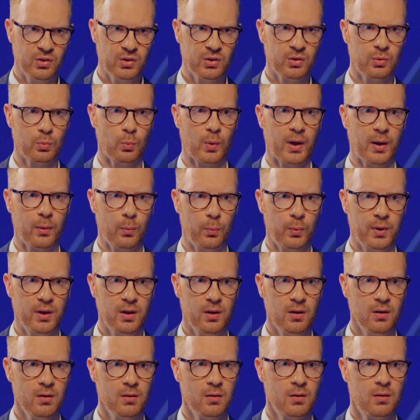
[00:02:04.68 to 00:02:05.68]
is why
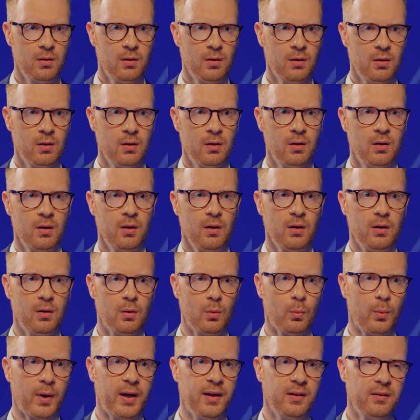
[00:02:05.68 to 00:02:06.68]
we
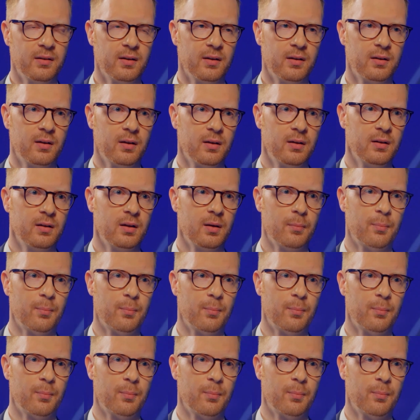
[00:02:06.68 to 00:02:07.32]
innovated the